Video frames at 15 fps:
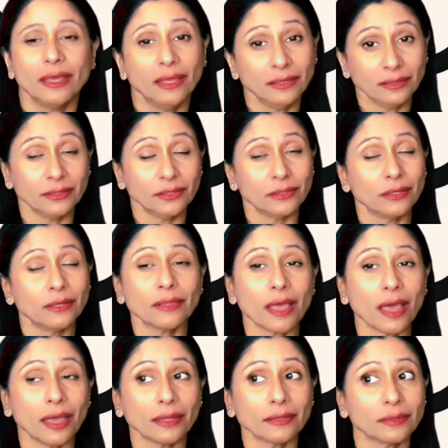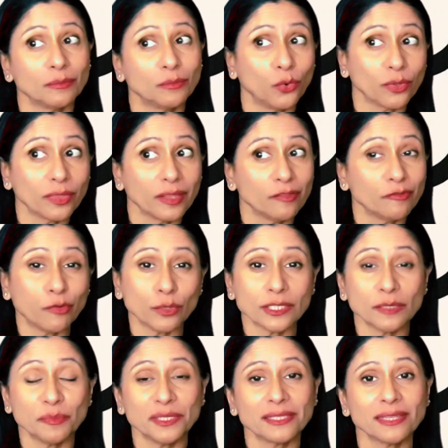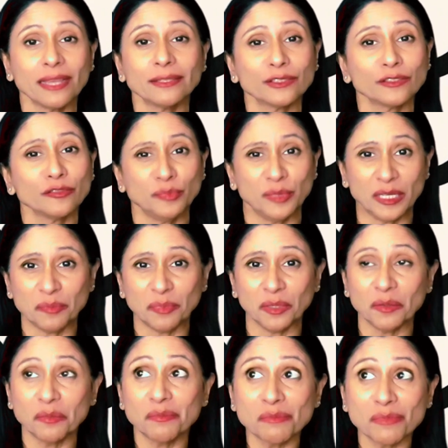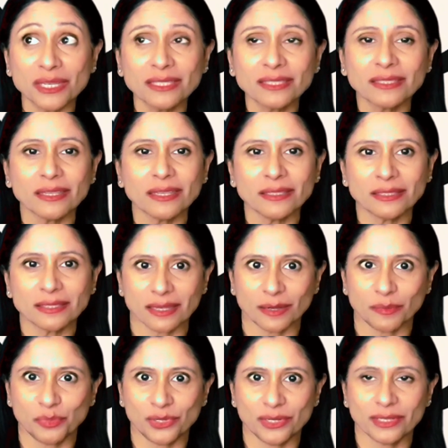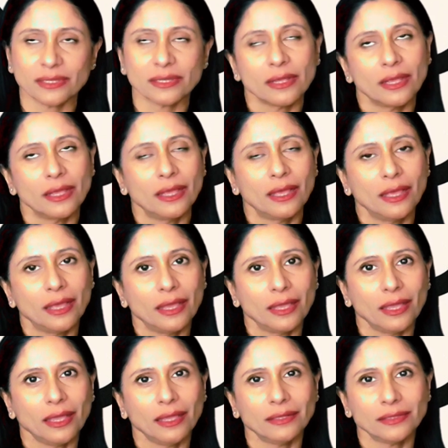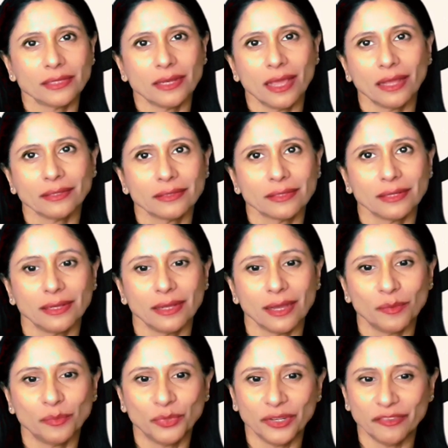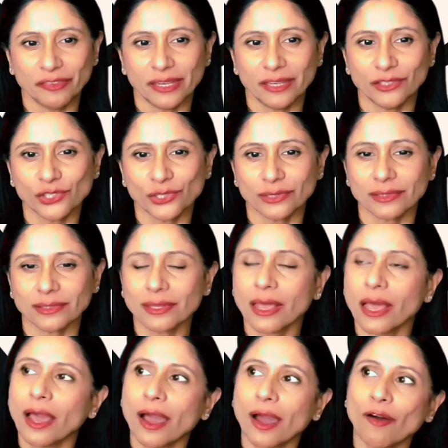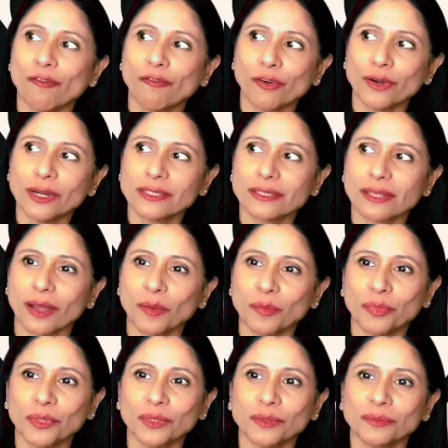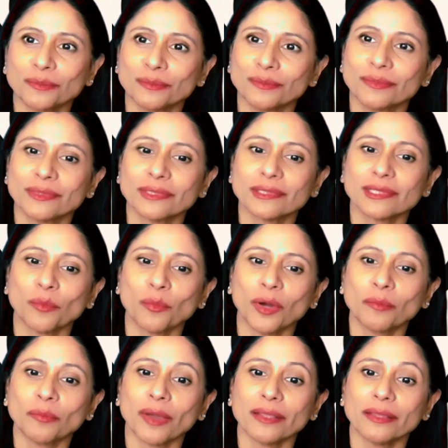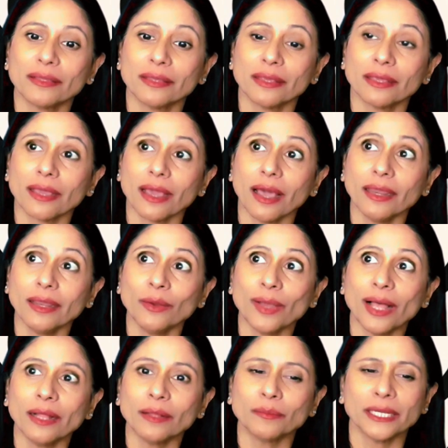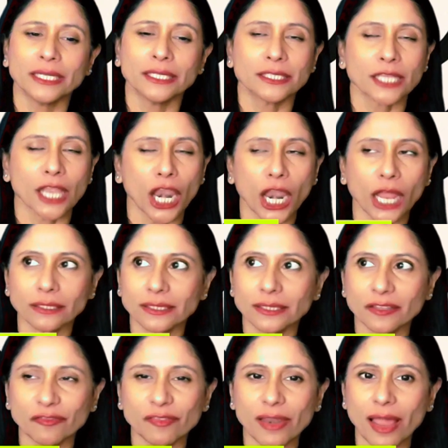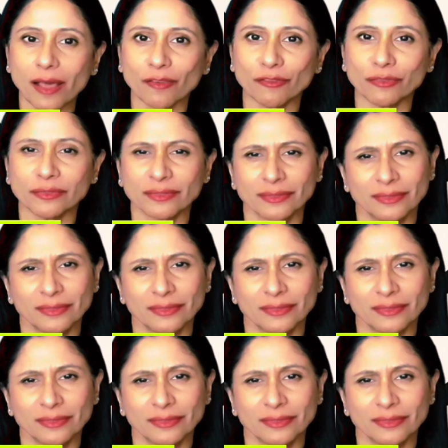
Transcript: And did you know that more than 40% of people misinterpret internet abbreviations? For example, someone might think LOL means lots of love,